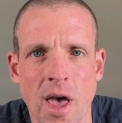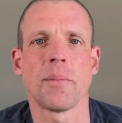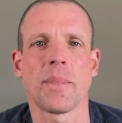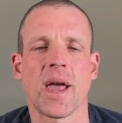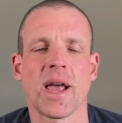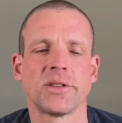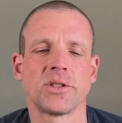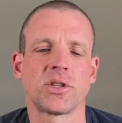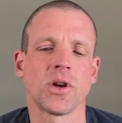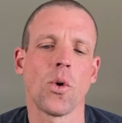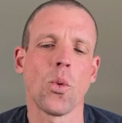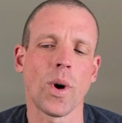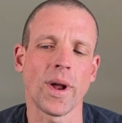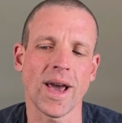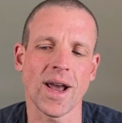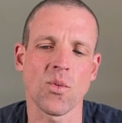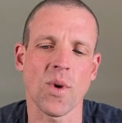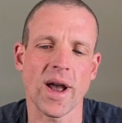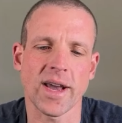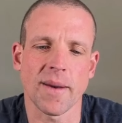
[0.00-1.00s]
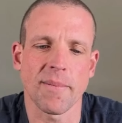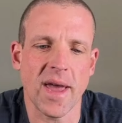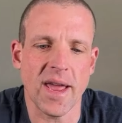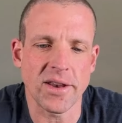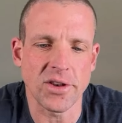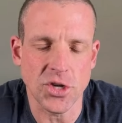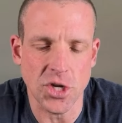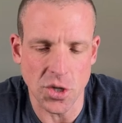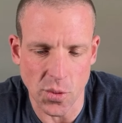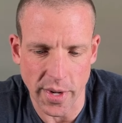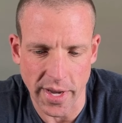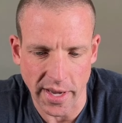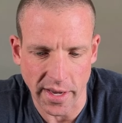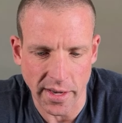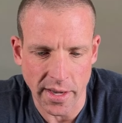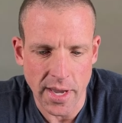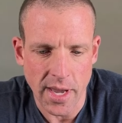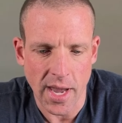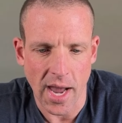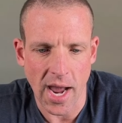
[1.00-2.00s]
And so what I recommend doing,
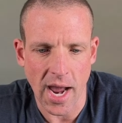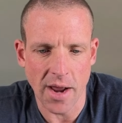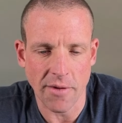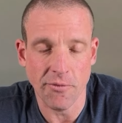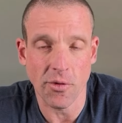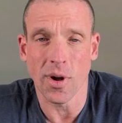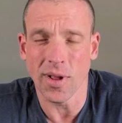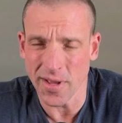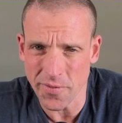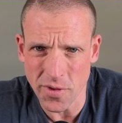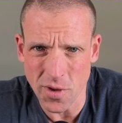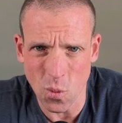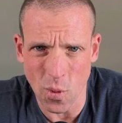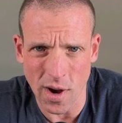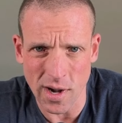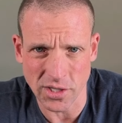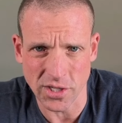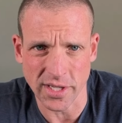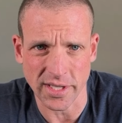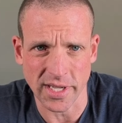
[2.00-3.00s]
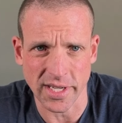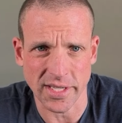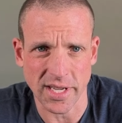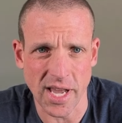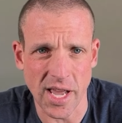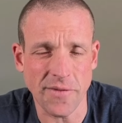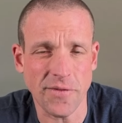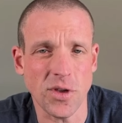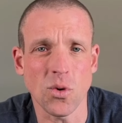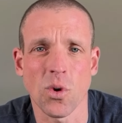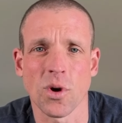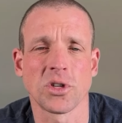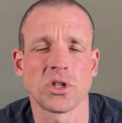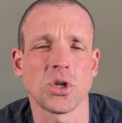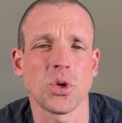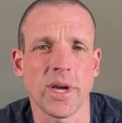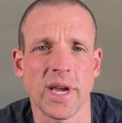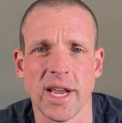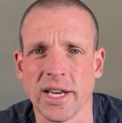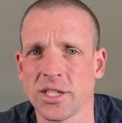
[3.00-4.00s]
and for all of you watching this, if you are
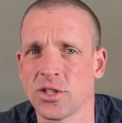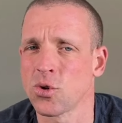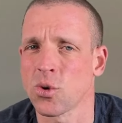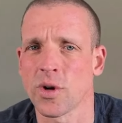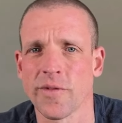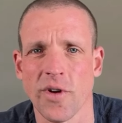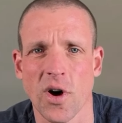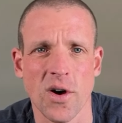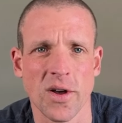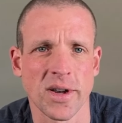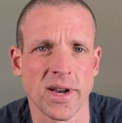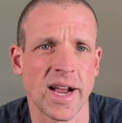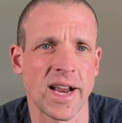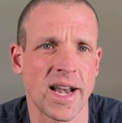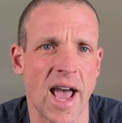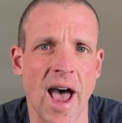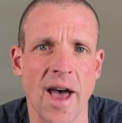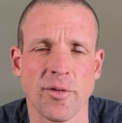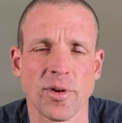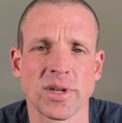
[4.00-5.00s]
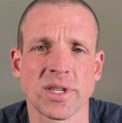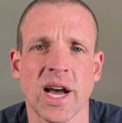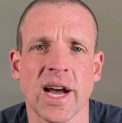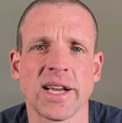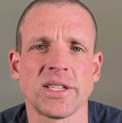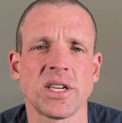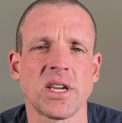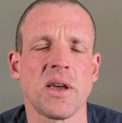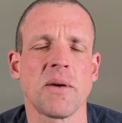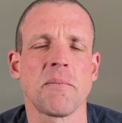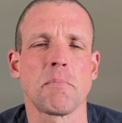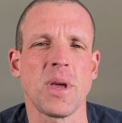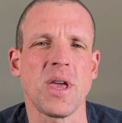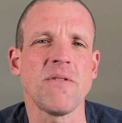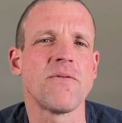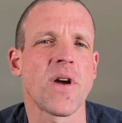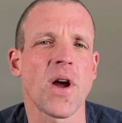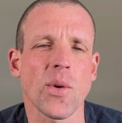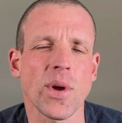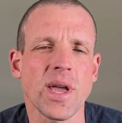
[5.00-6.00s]
doing any sort of online advertising, be
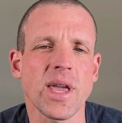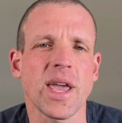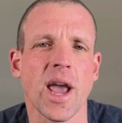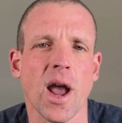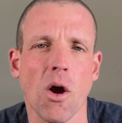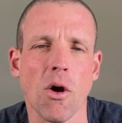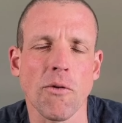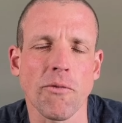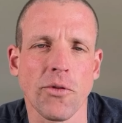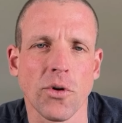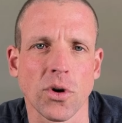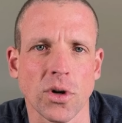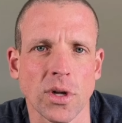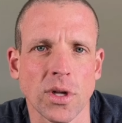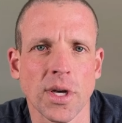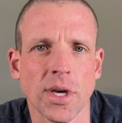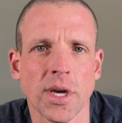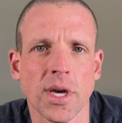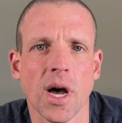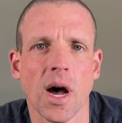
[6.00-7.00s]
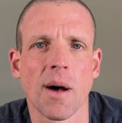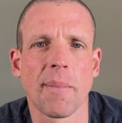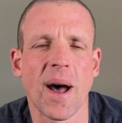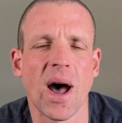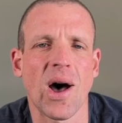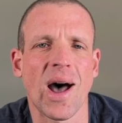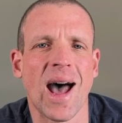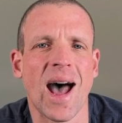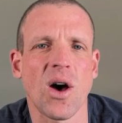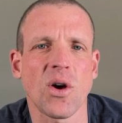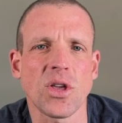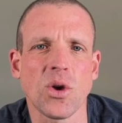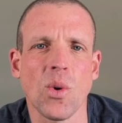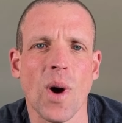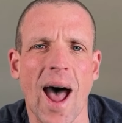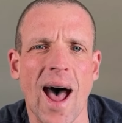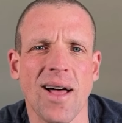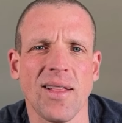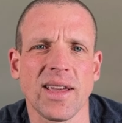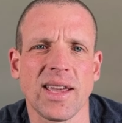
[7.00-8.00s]
very careful about how you
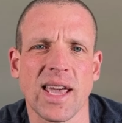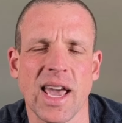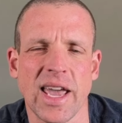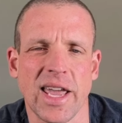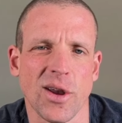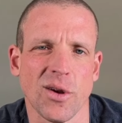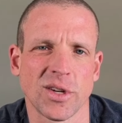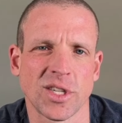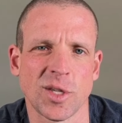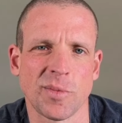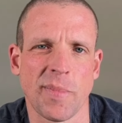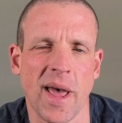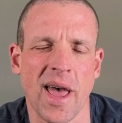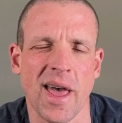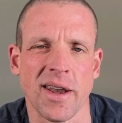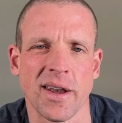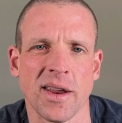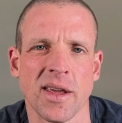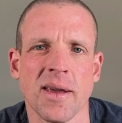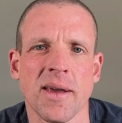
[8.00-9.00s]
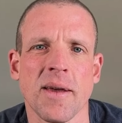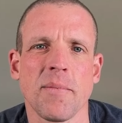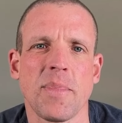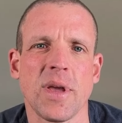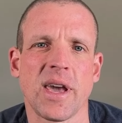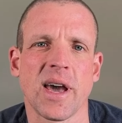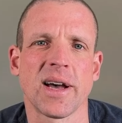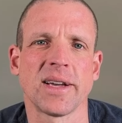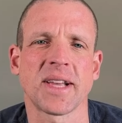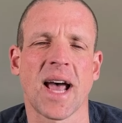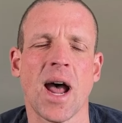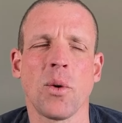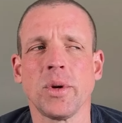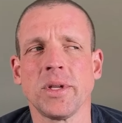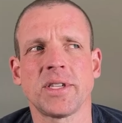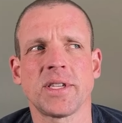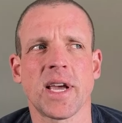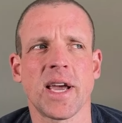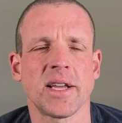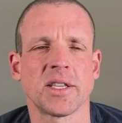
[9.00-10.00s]
allocate your spend, because I would
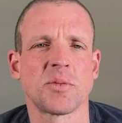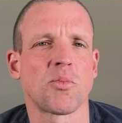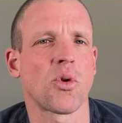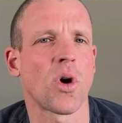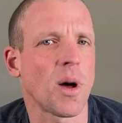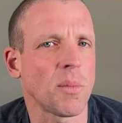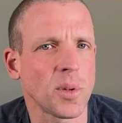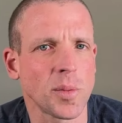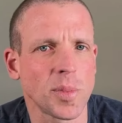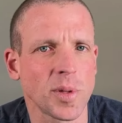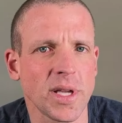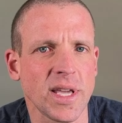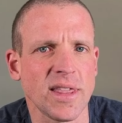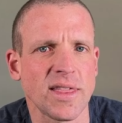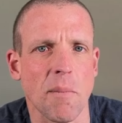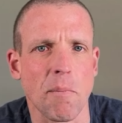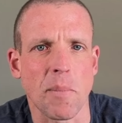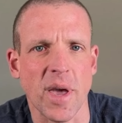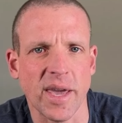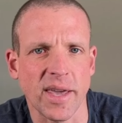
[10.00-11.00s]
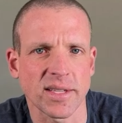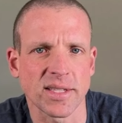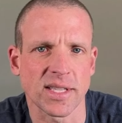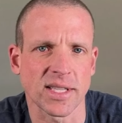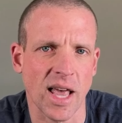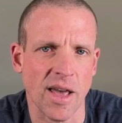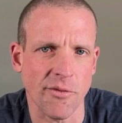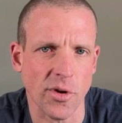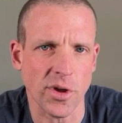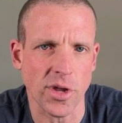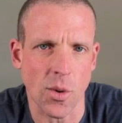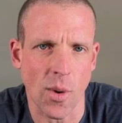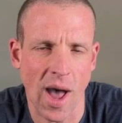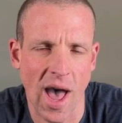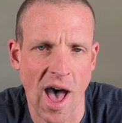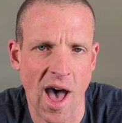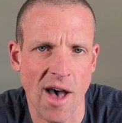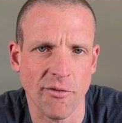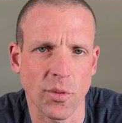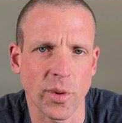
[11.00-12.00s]
say it's probably the biggest lever you
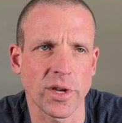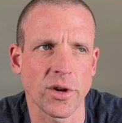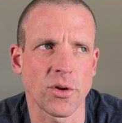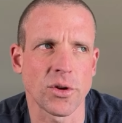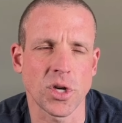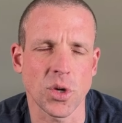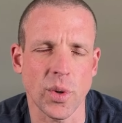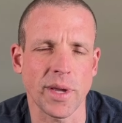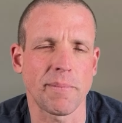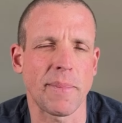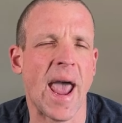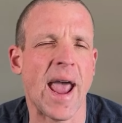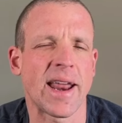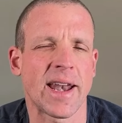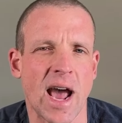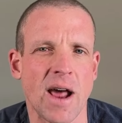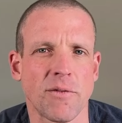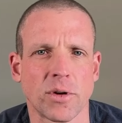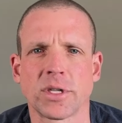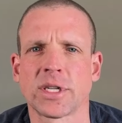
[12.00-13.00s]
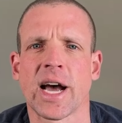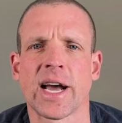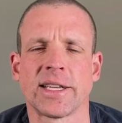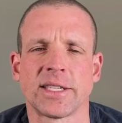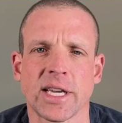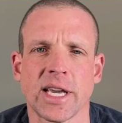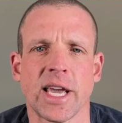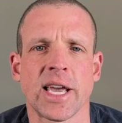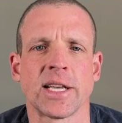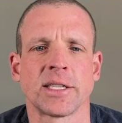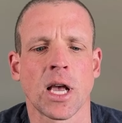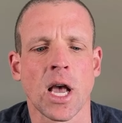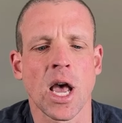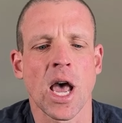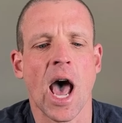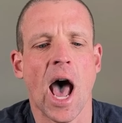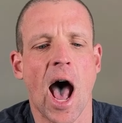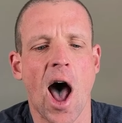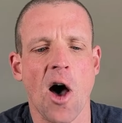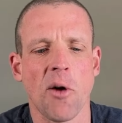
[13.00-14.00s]
have when you're doing paid advertising is
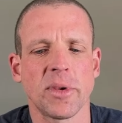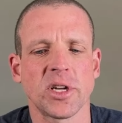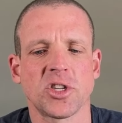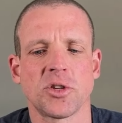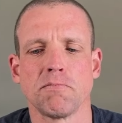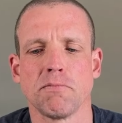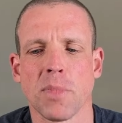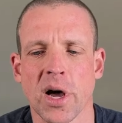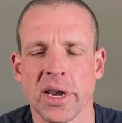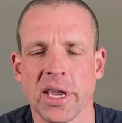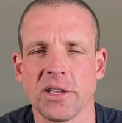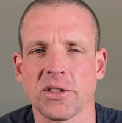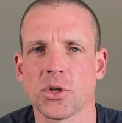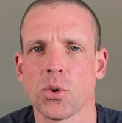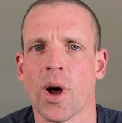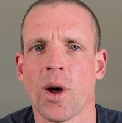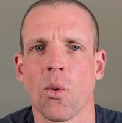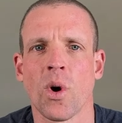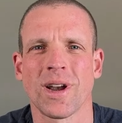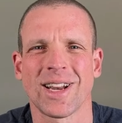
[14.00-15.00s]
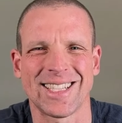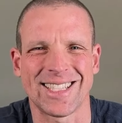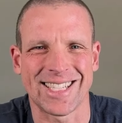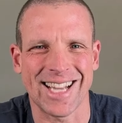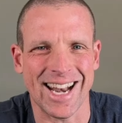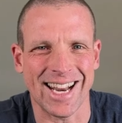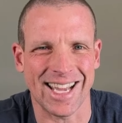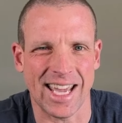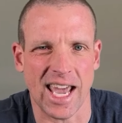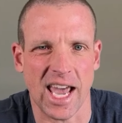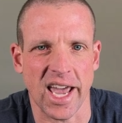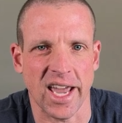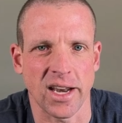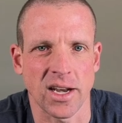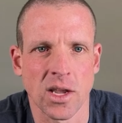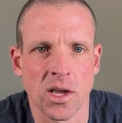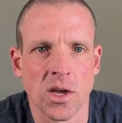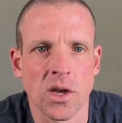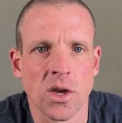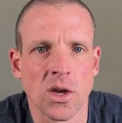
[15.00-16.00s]
how much money do I want to dedicate
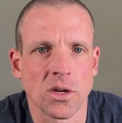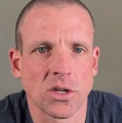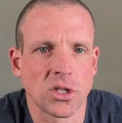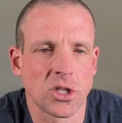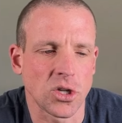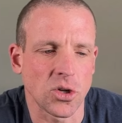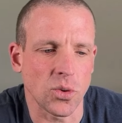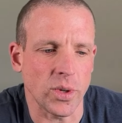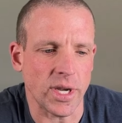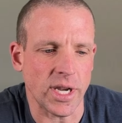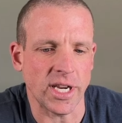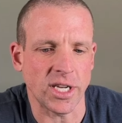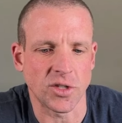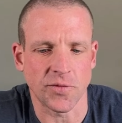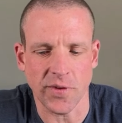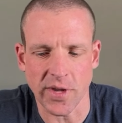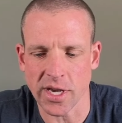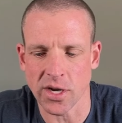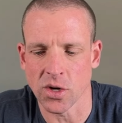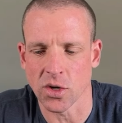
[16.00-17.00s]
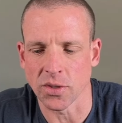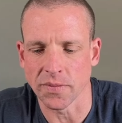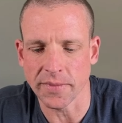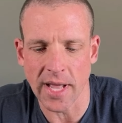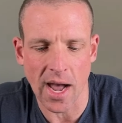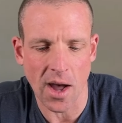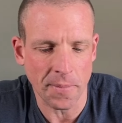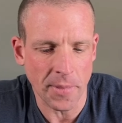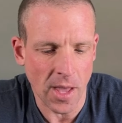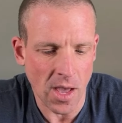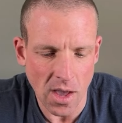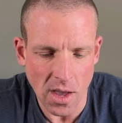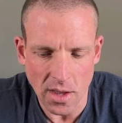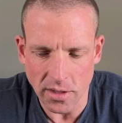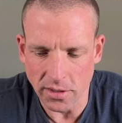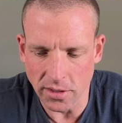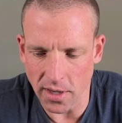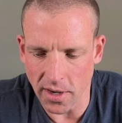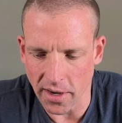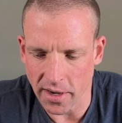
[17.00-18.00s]
to each vehicle? Now,
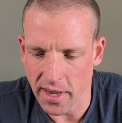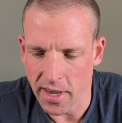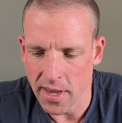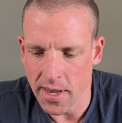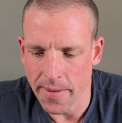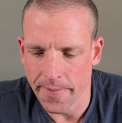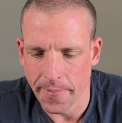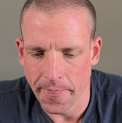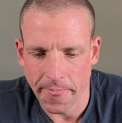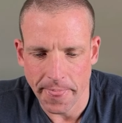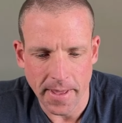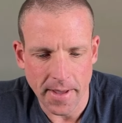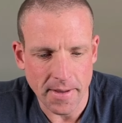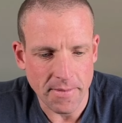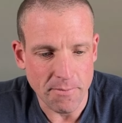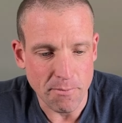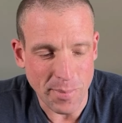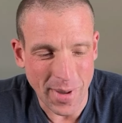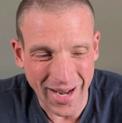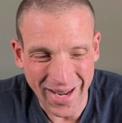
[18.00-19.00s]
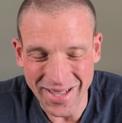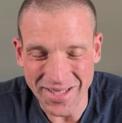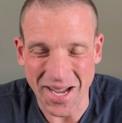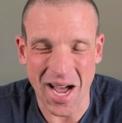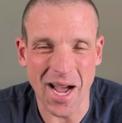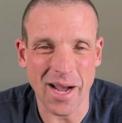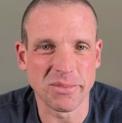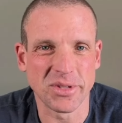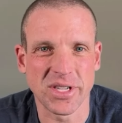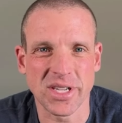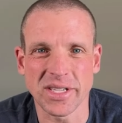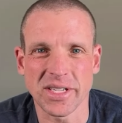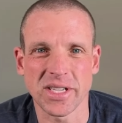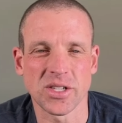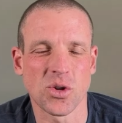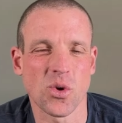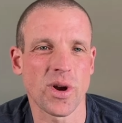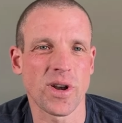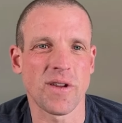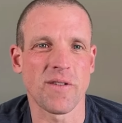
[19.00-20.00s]
look, many times this is
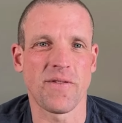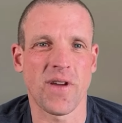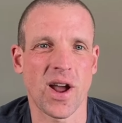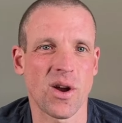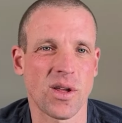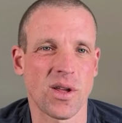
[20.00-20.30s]
going to vary